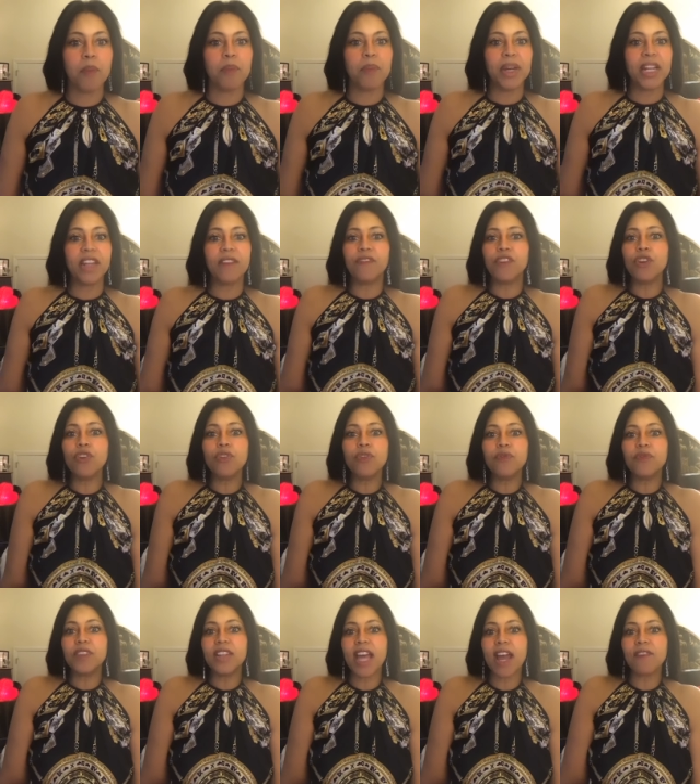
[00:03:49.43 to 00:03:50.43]
But if
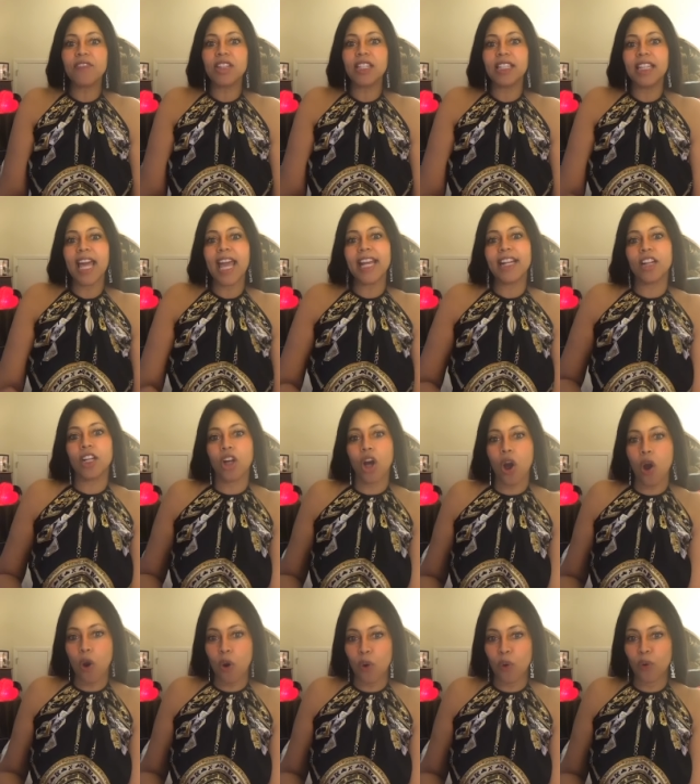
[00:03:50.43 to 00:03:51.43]
you've never let
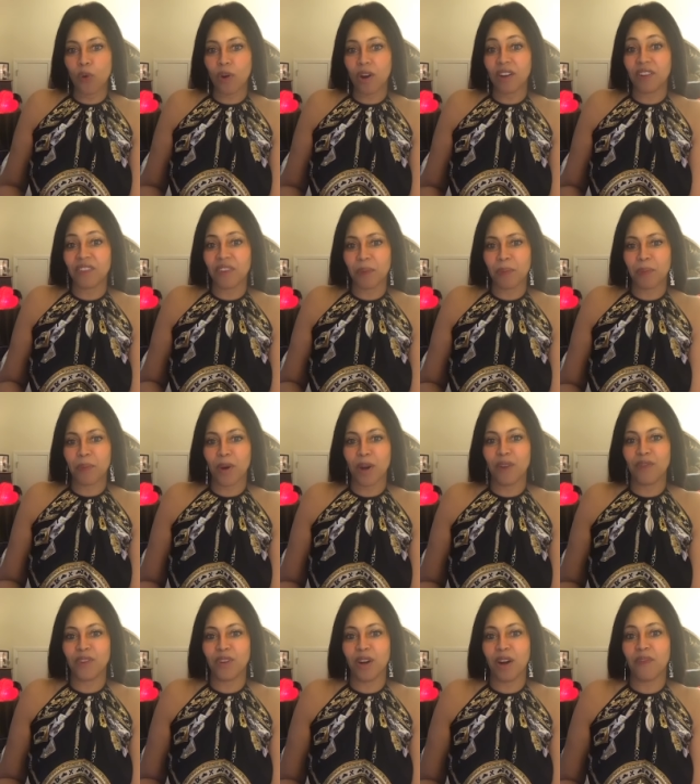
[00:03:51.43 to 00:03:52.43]
go of a,
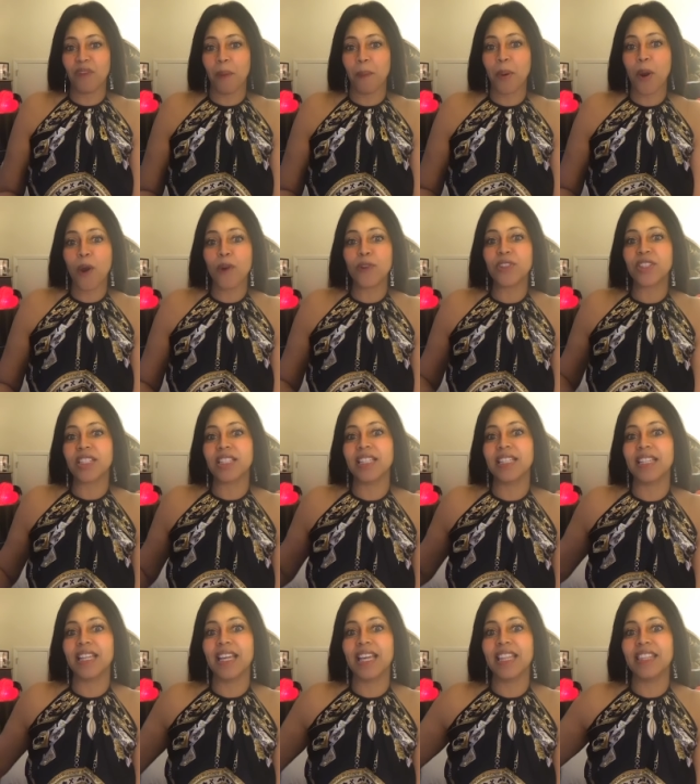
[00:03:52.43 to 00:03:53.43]
of, of a
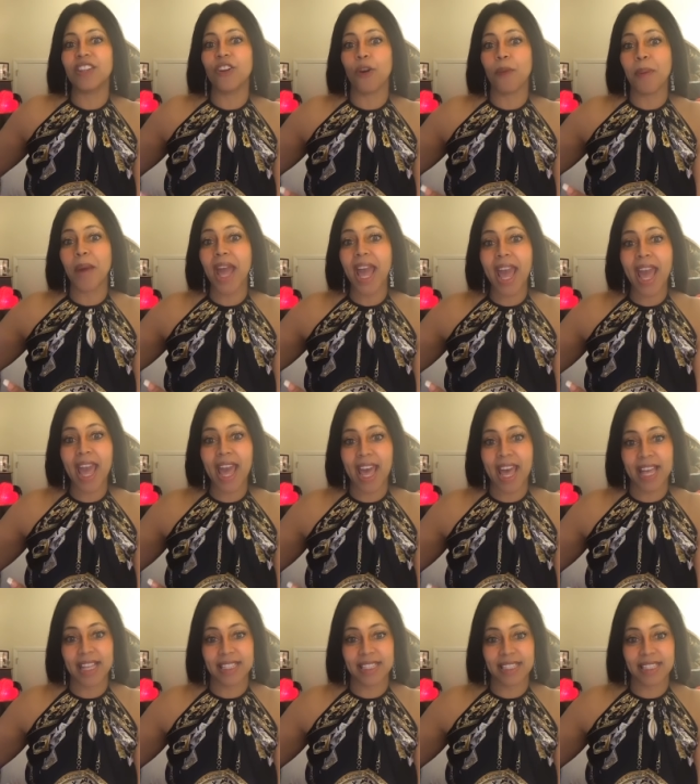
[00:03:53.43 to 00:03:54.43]
person in your
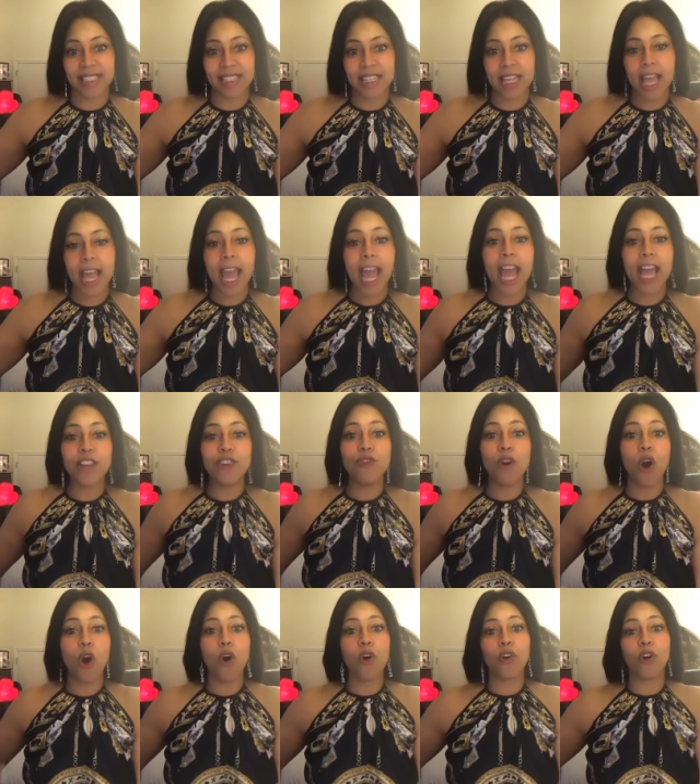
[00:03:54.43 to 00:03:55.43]
past and
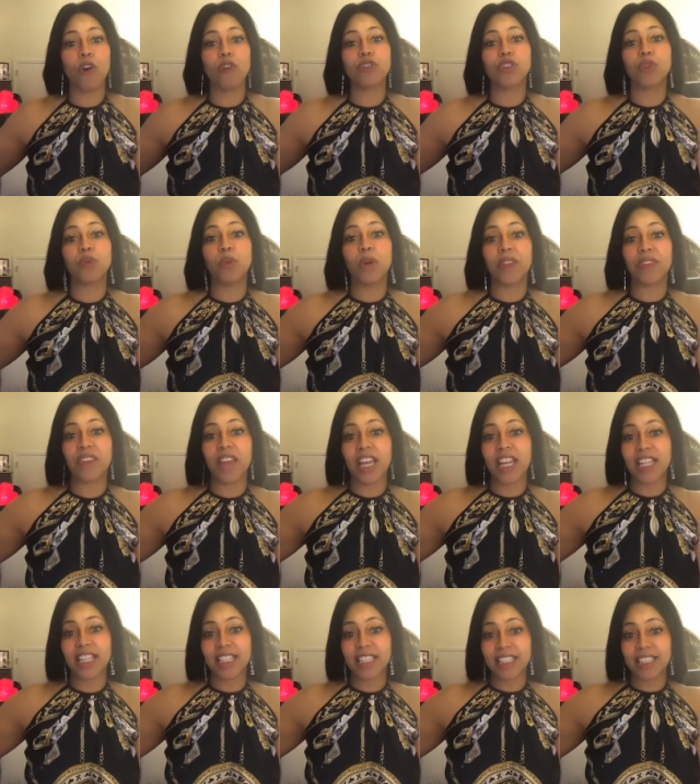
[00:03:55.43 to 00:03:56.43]
you hold on to what
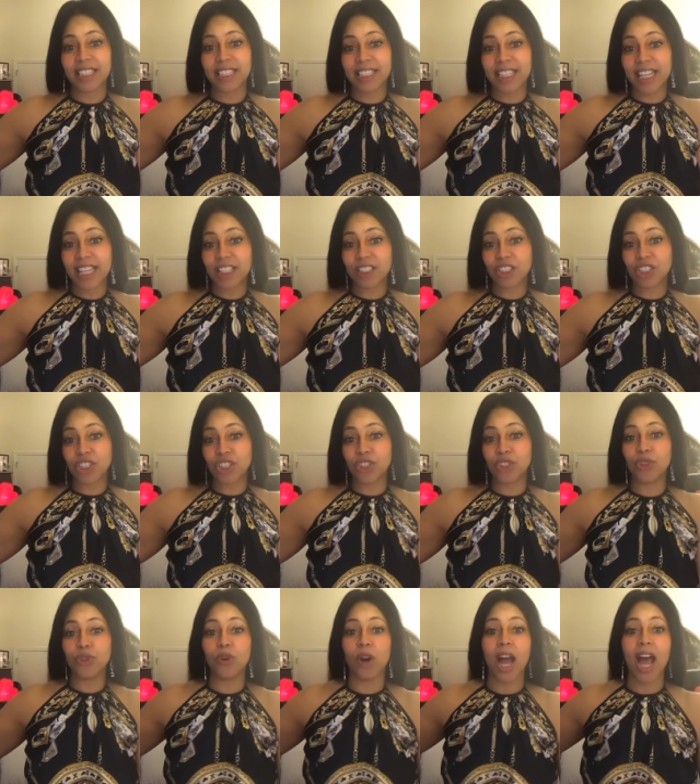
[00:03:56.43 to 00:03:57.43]
they did to
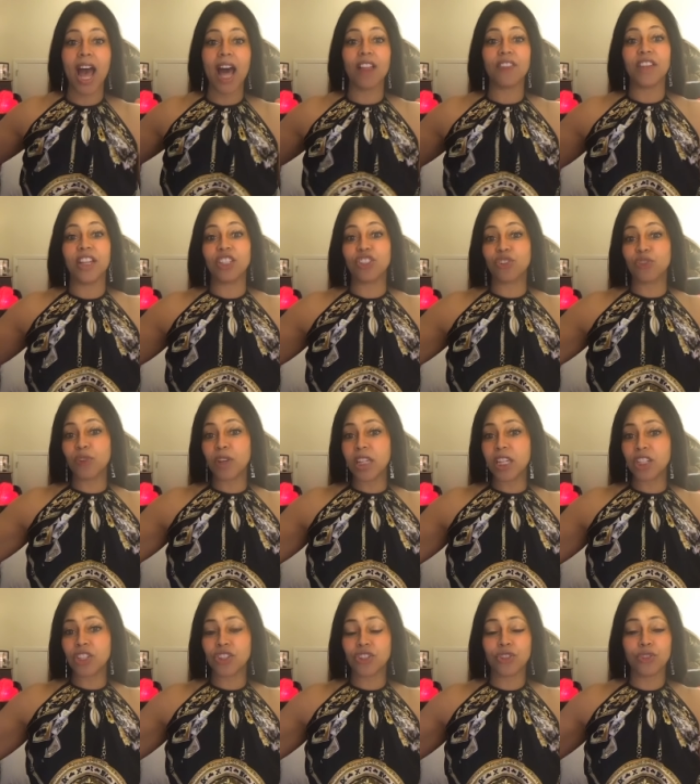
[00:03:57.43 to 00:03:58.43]
you or how they
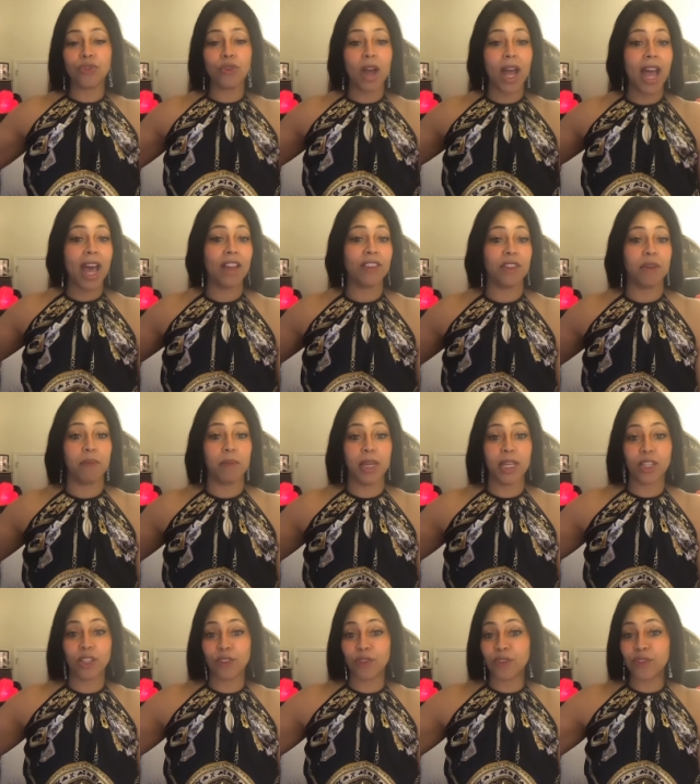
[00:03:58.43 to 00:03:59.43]
treated you or how they
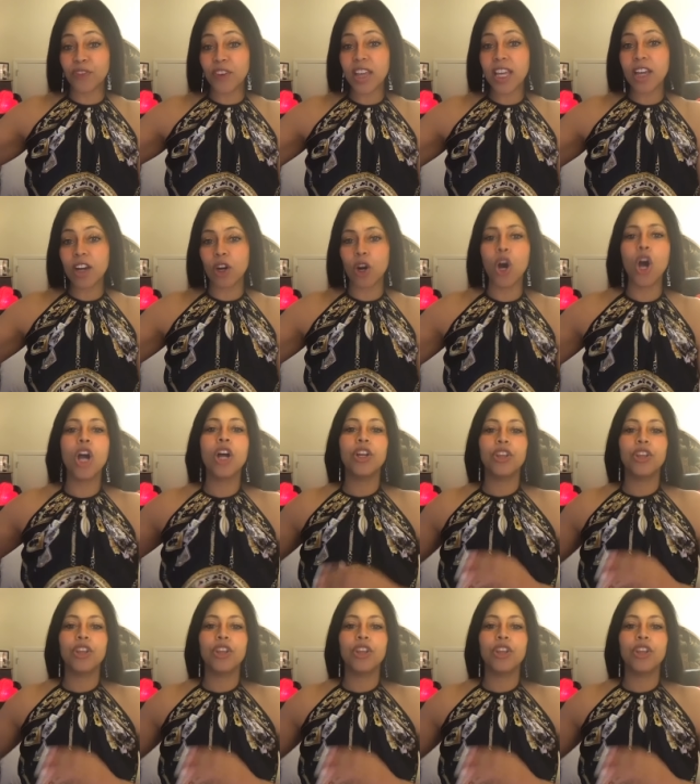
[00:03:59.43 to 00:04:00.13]
make you feel,